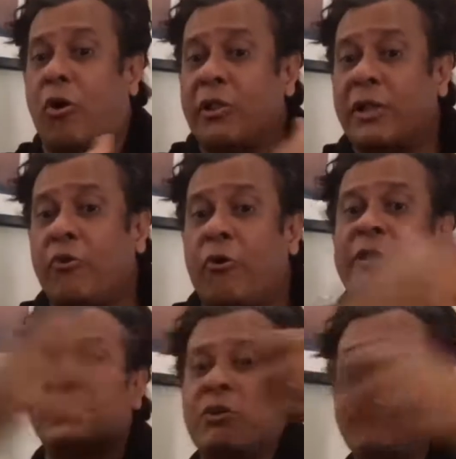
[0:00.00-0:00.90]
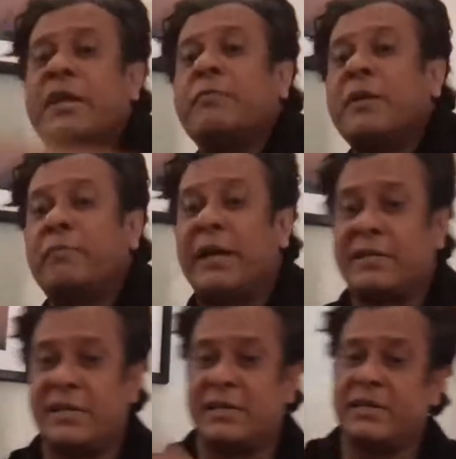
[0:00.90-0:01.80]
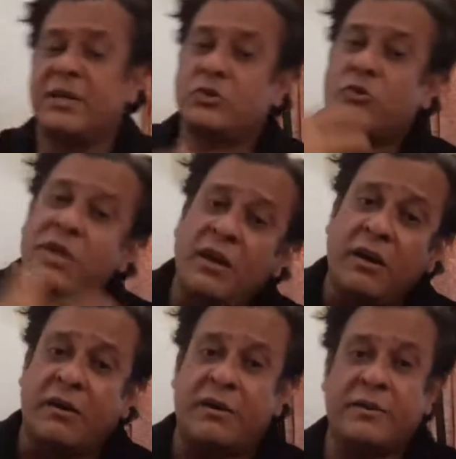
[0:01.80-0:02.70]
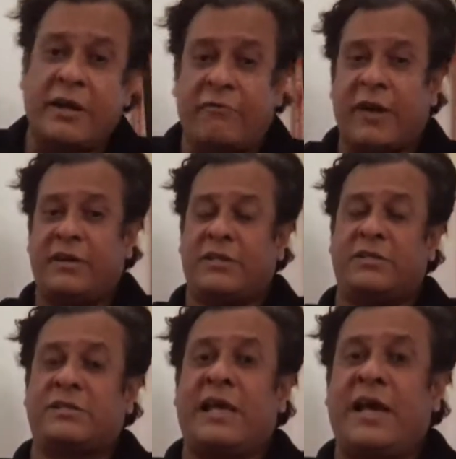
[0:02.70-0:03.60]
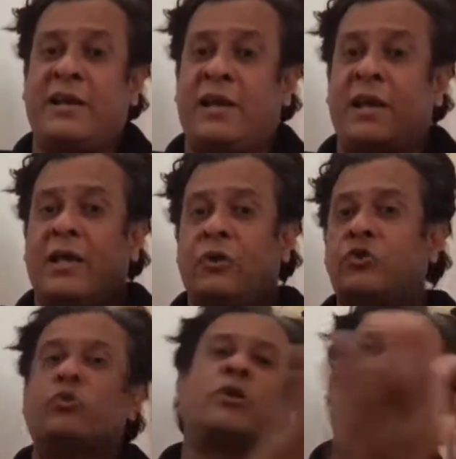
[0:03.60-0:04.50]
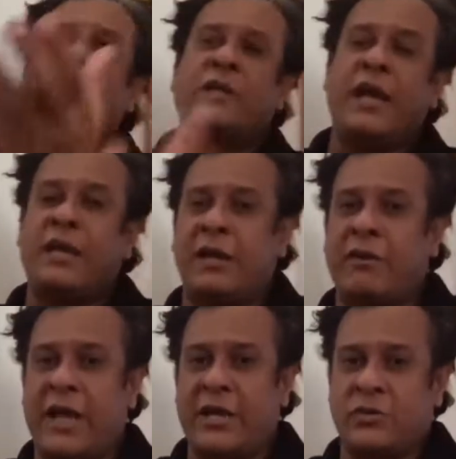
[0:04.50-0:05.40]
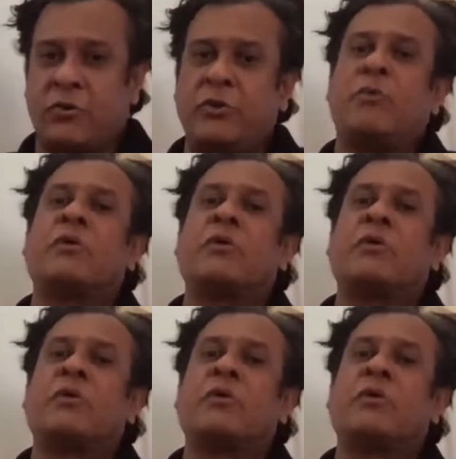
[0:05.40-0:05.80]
the noise has already been built in. So here the advantage is that you shoot at 800 ISO, you